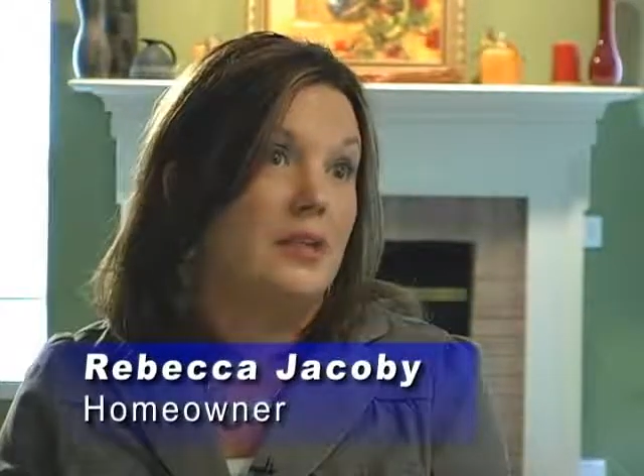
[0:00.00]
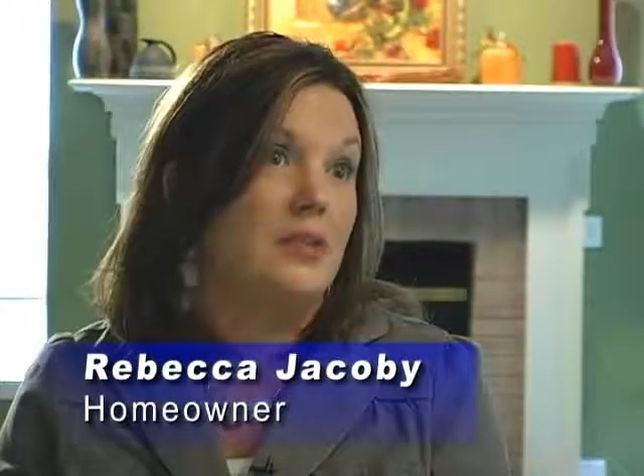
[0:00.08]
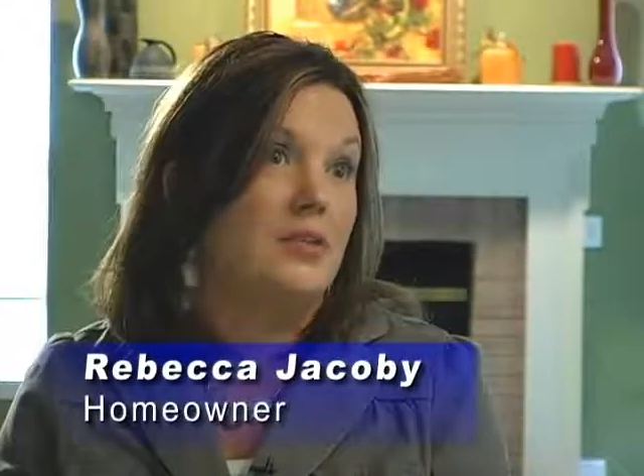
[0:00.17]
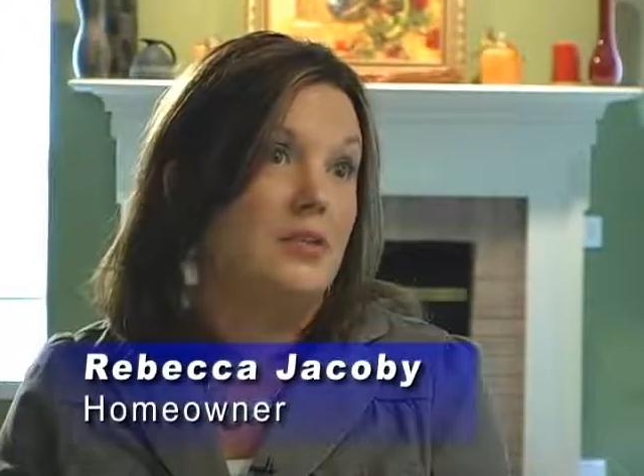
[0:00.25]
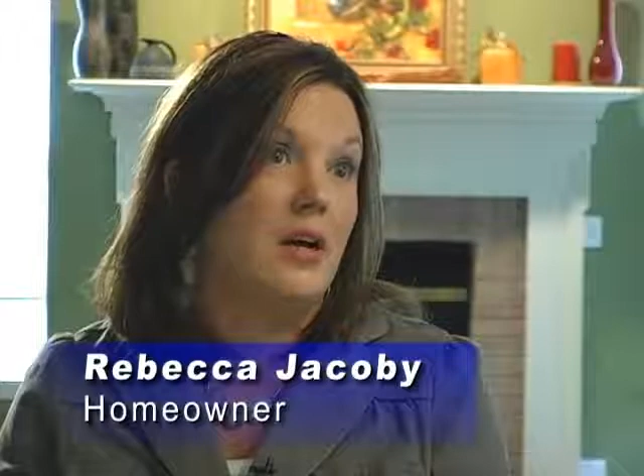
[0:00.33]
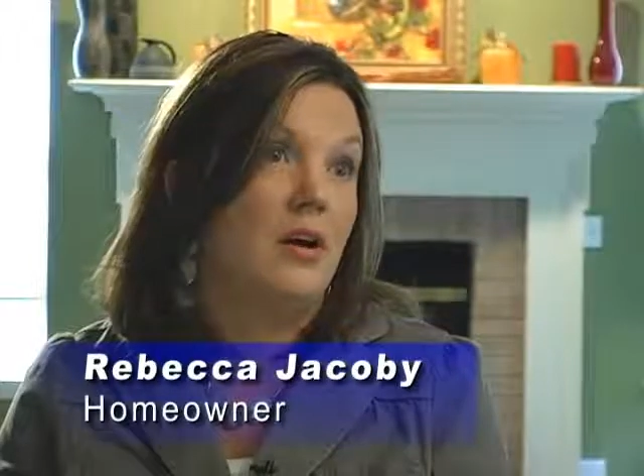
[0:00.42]

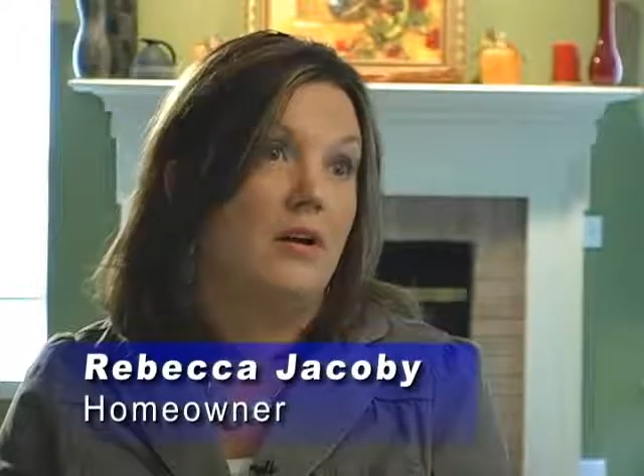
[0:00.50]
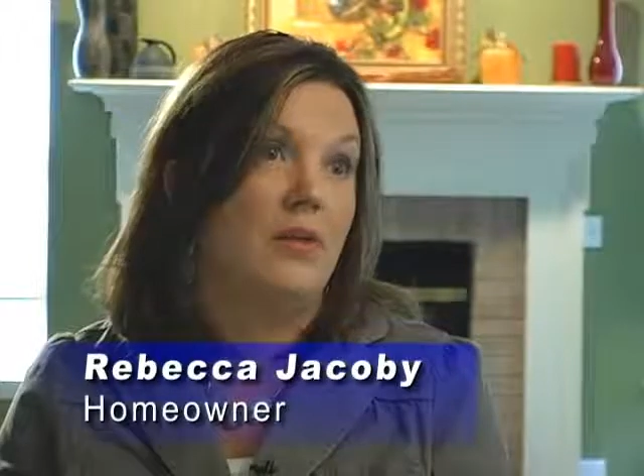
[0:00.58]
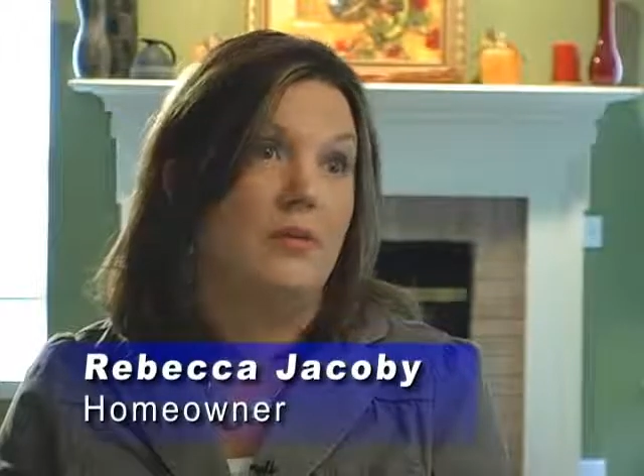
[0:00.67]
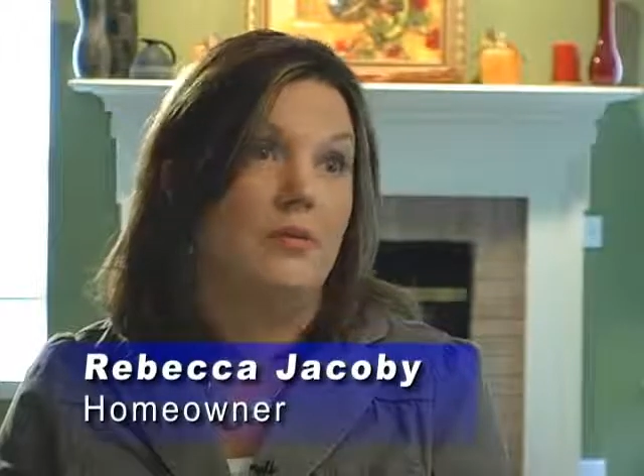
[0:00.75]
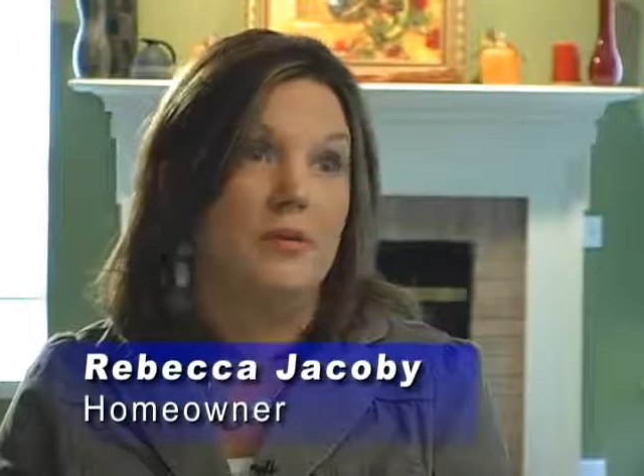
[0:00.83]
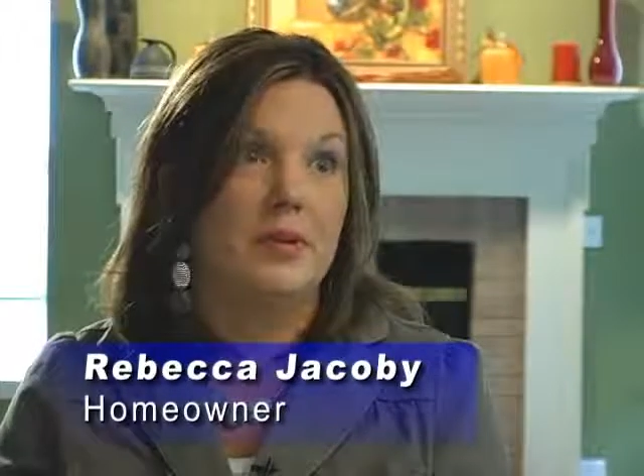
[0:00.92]

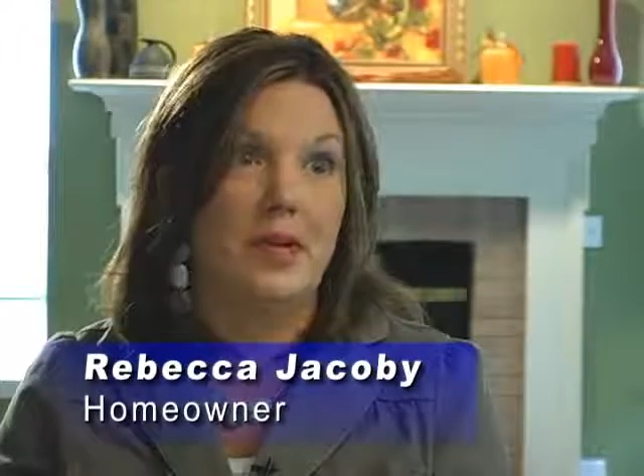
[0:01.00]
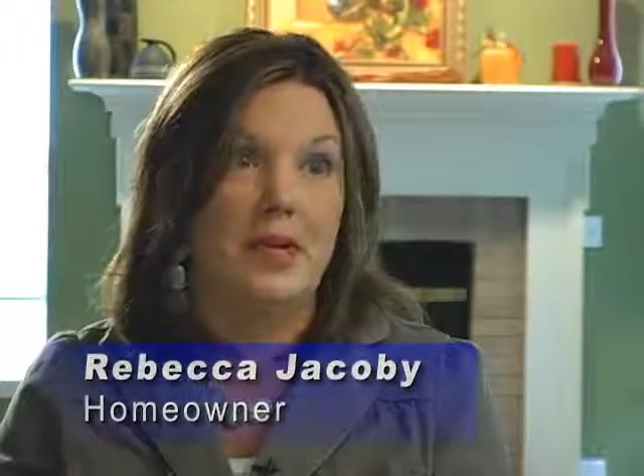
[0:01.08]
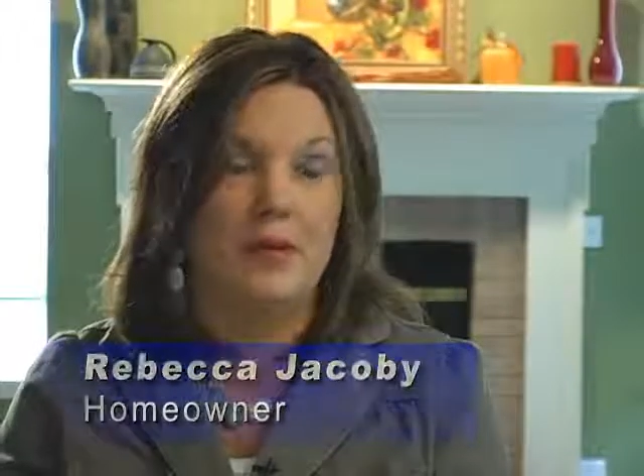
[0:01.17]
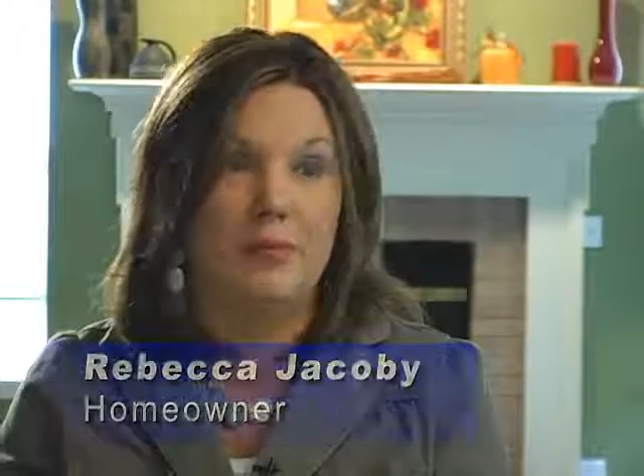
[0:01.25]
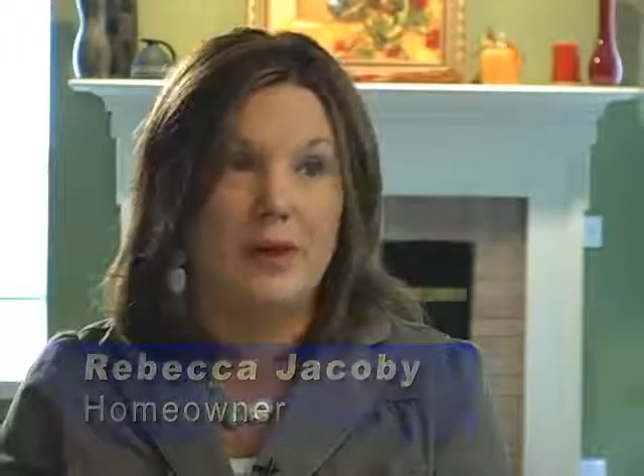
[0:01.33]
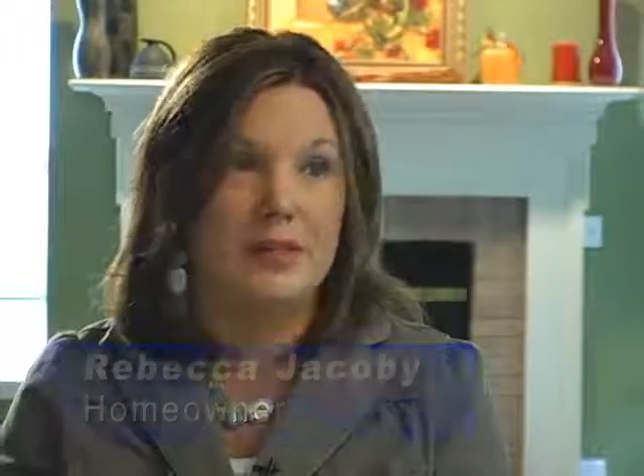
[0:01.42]
So
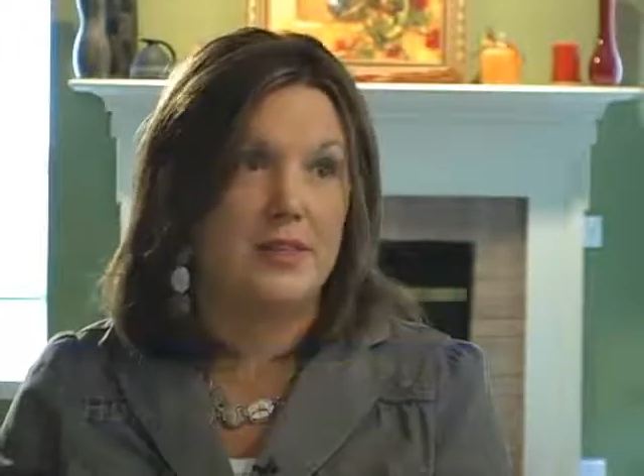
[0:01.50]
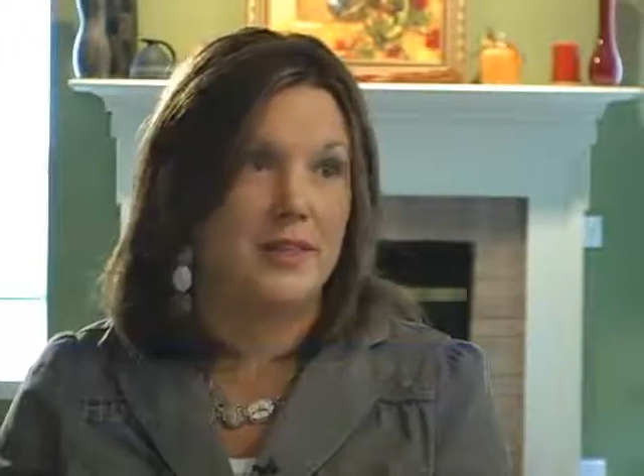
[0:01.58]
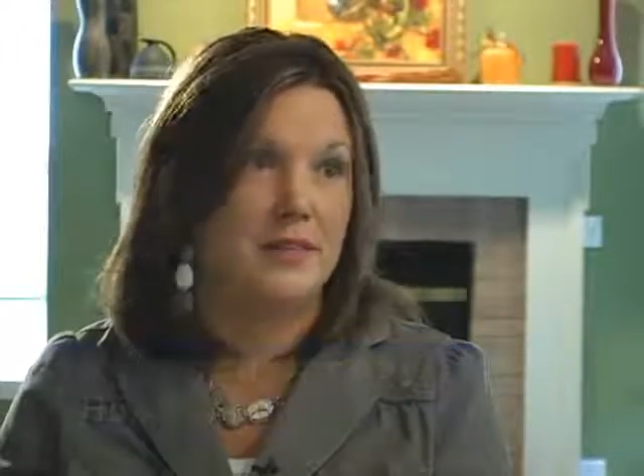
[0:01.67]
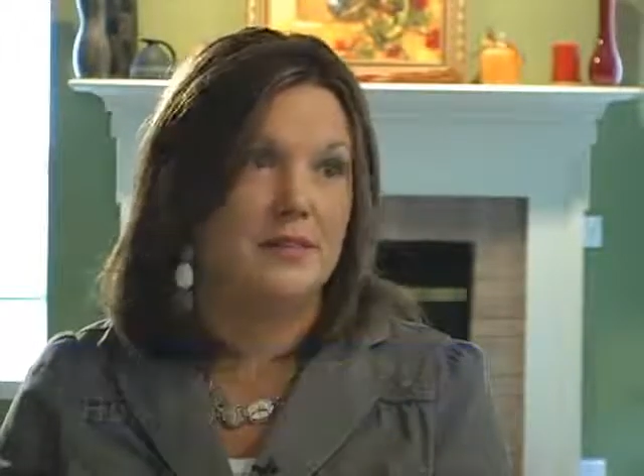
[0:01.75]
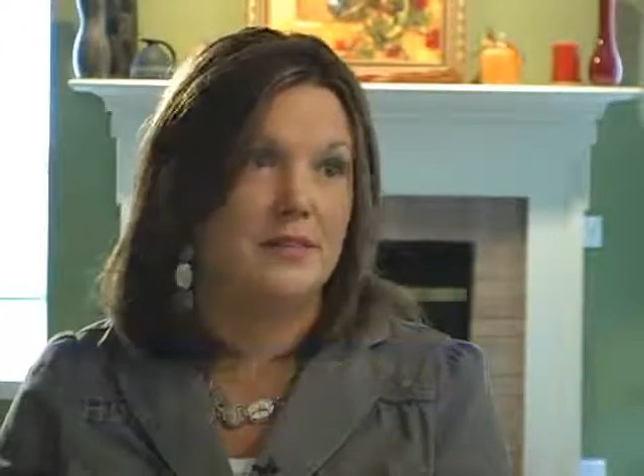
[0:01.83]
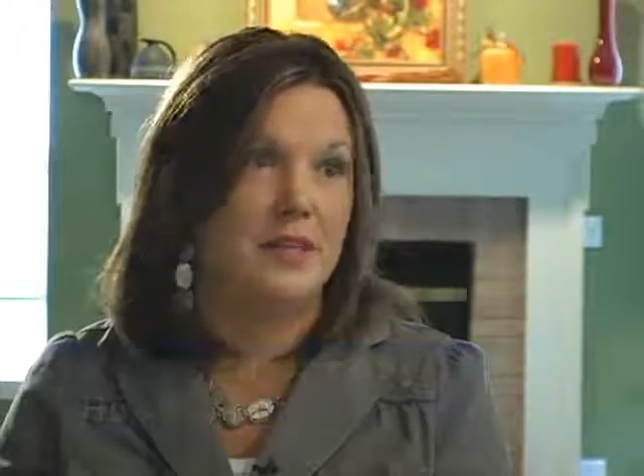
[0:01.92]
it wasn't,